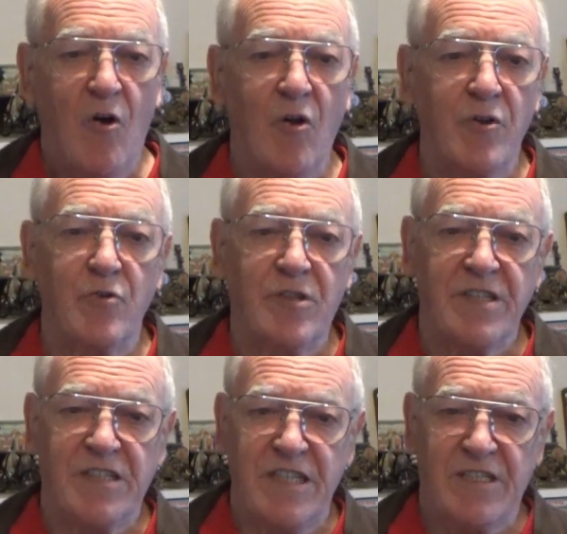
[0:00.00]
Although
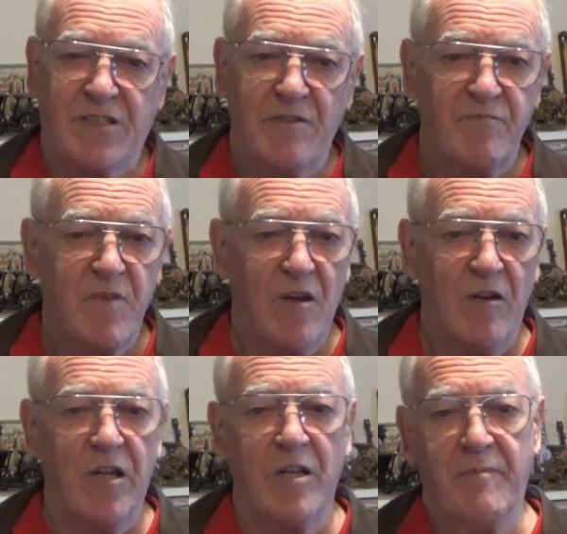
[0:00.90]
this is
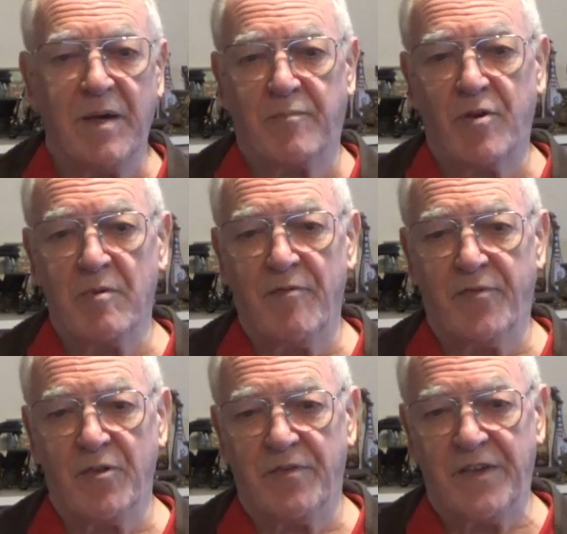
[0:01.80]
not a big problem
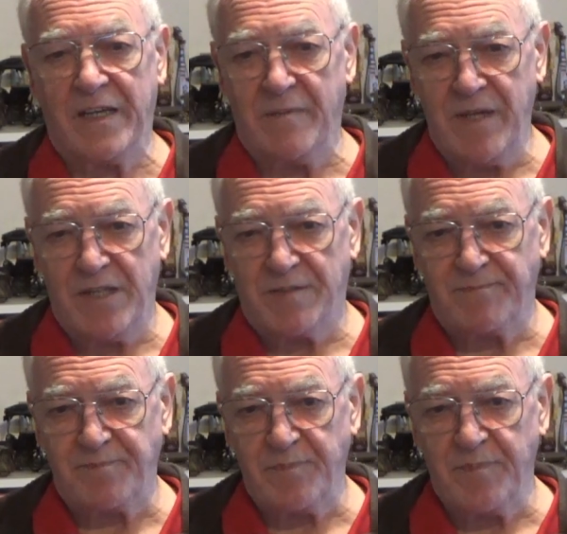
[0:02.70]
for the Vietnamese.
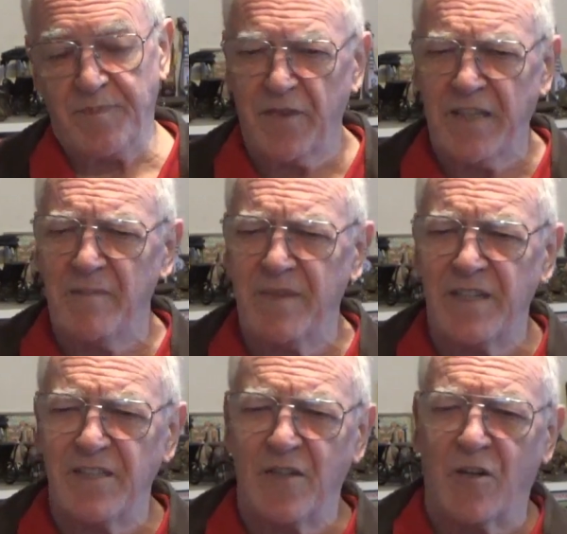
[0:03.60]
For them
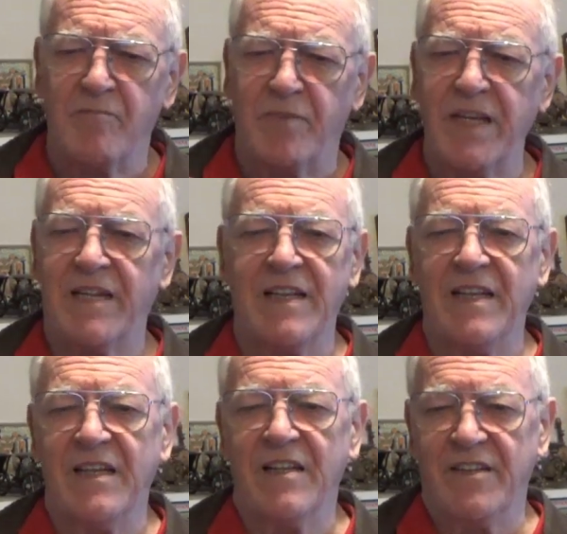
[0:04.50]
there is a
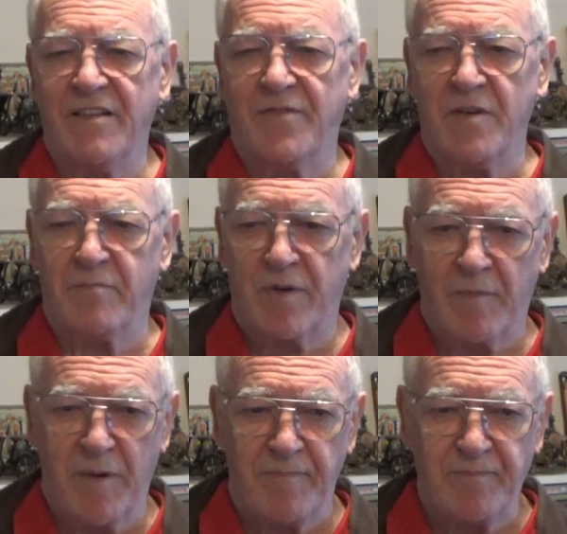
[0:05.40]
completely different
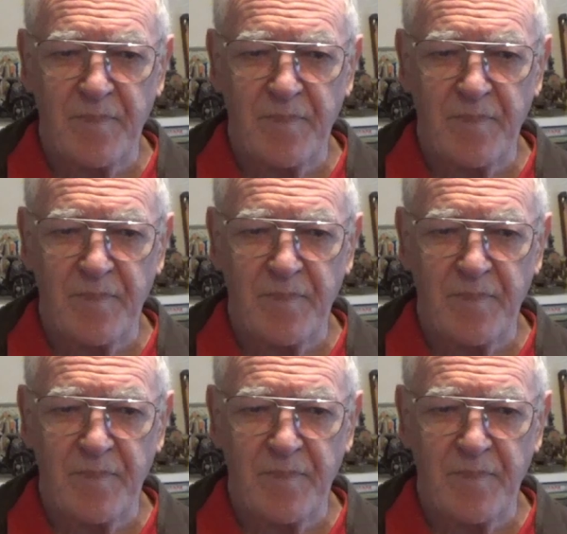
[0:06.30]
problem.